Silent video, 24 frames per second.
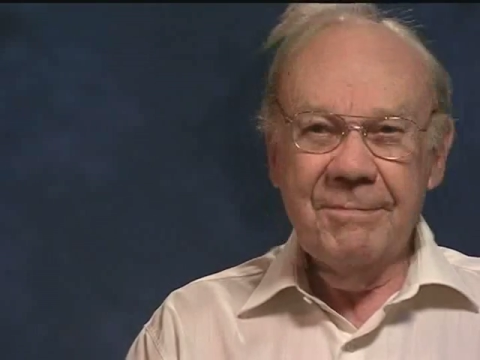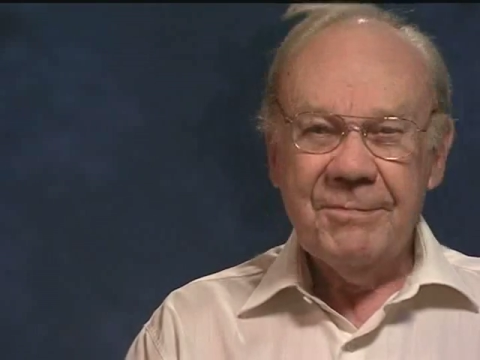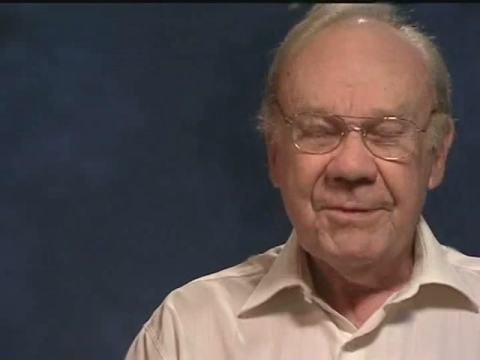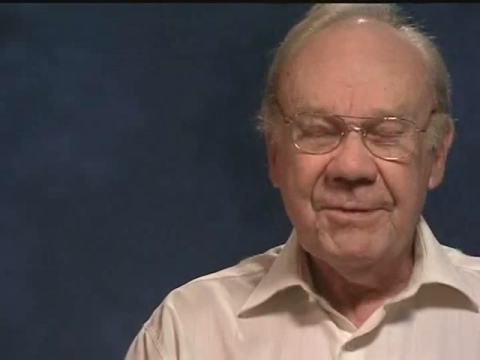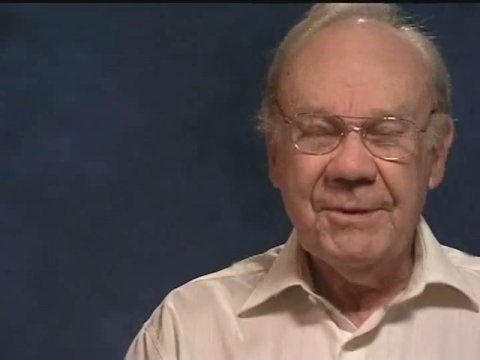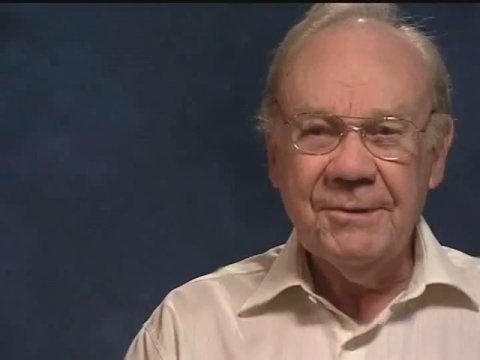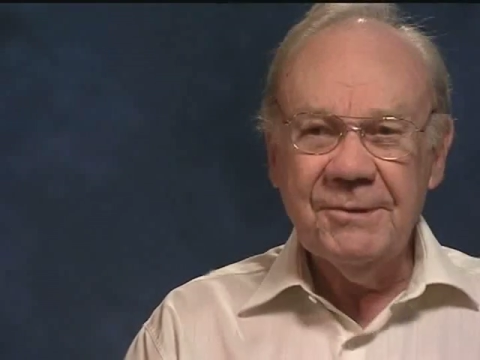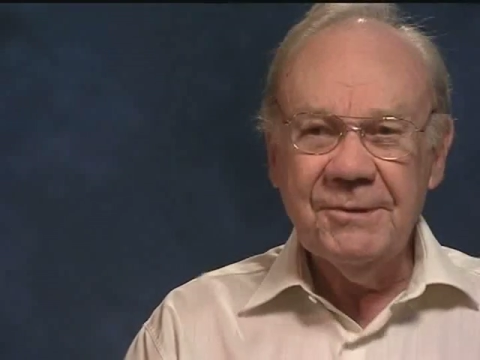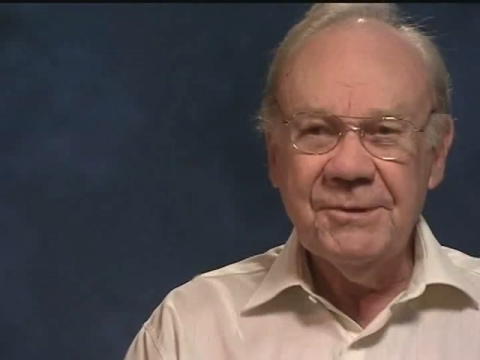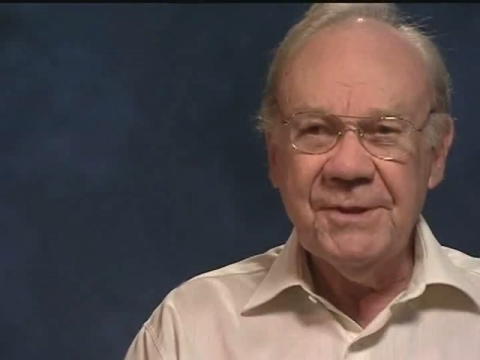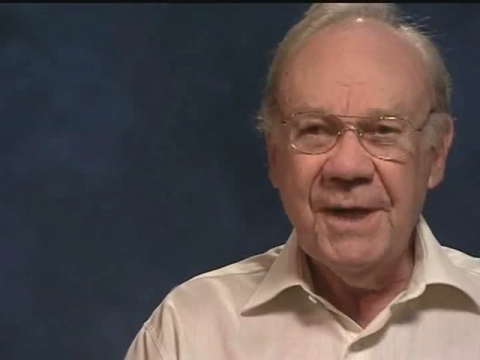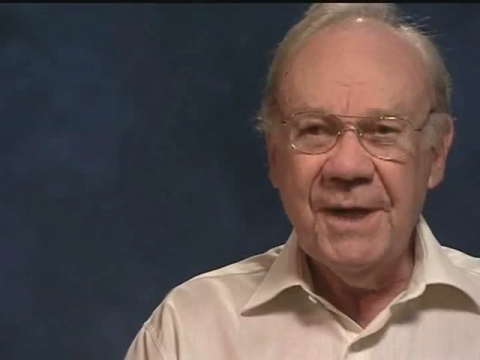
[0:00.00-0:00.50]

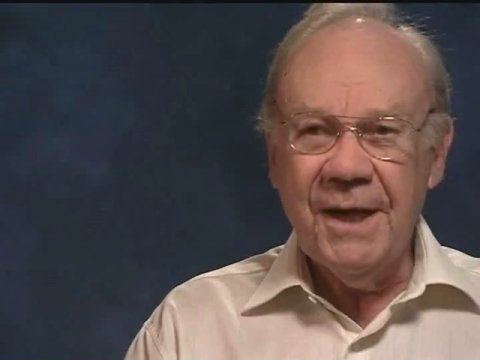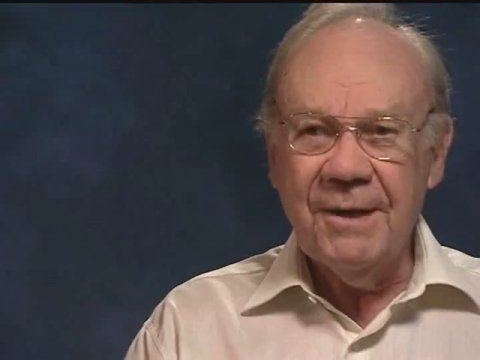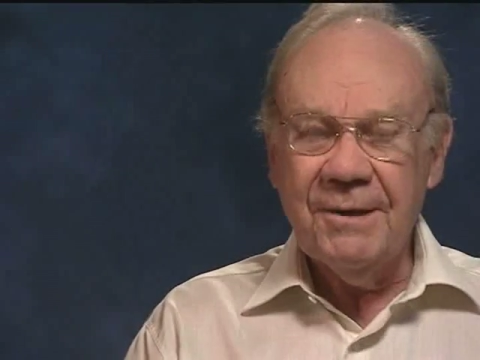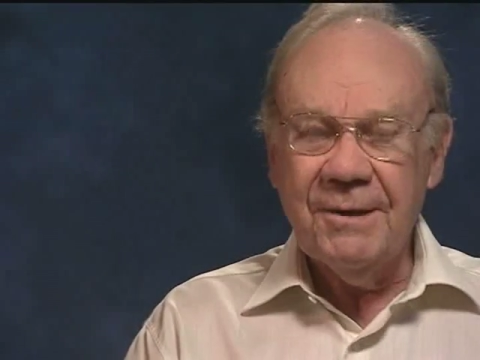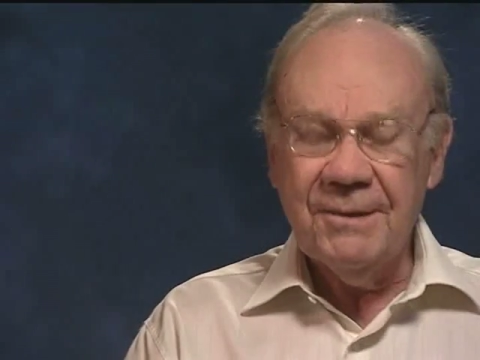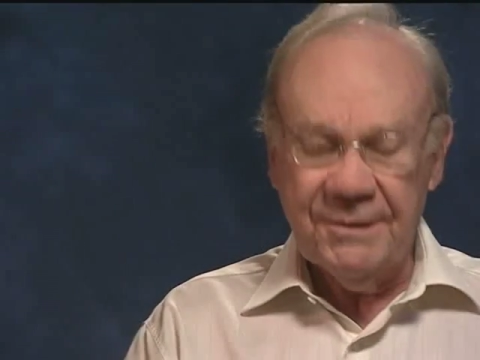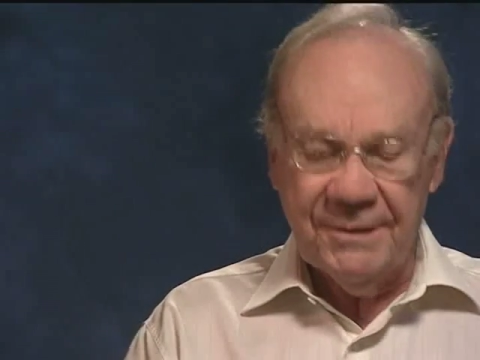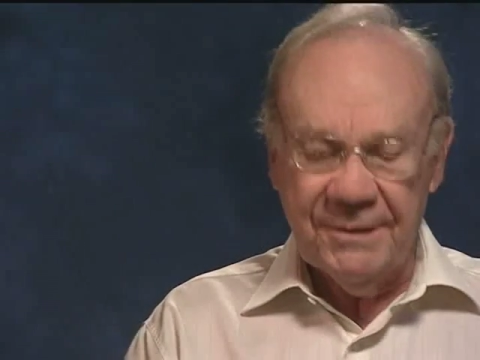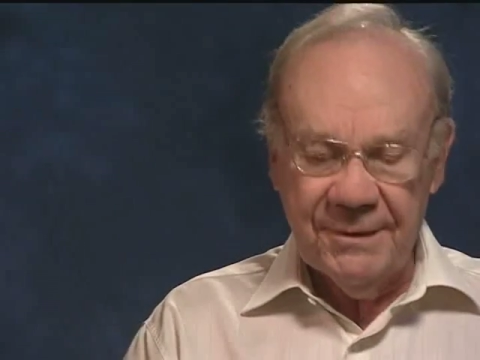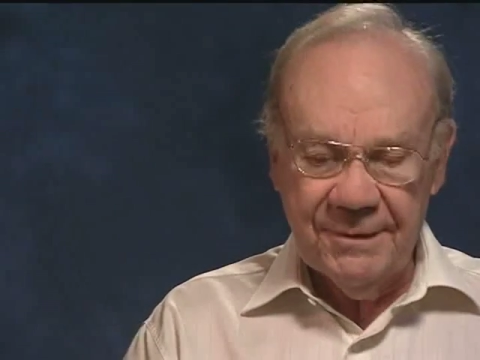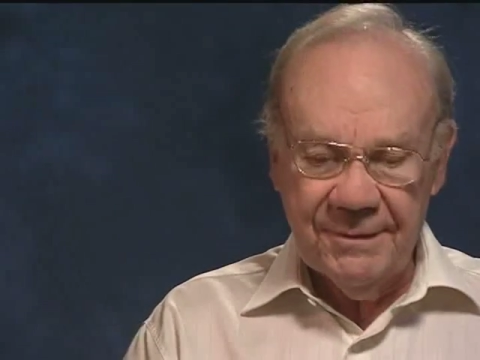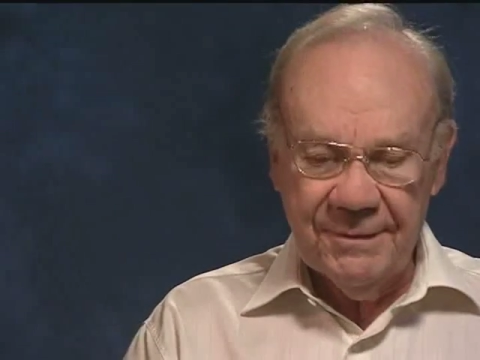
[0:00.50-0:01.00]
Turns
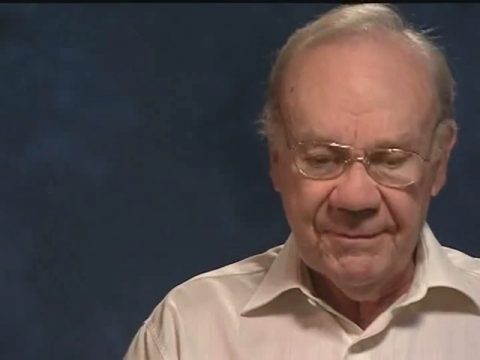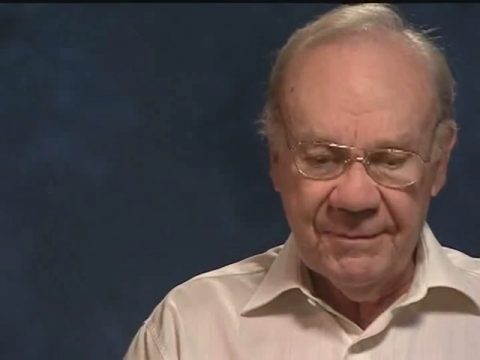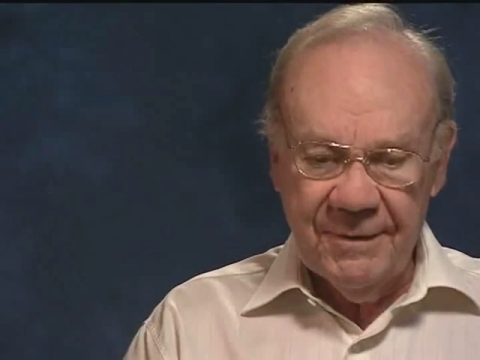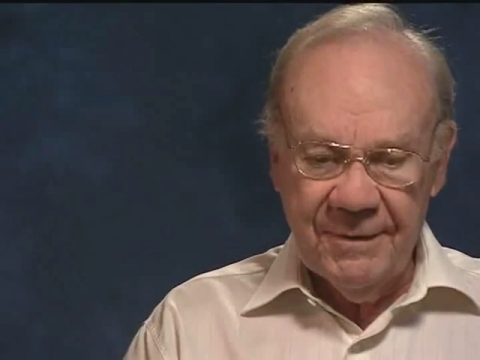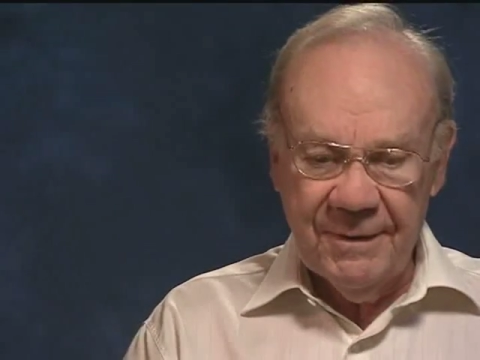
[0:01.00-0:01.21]
out that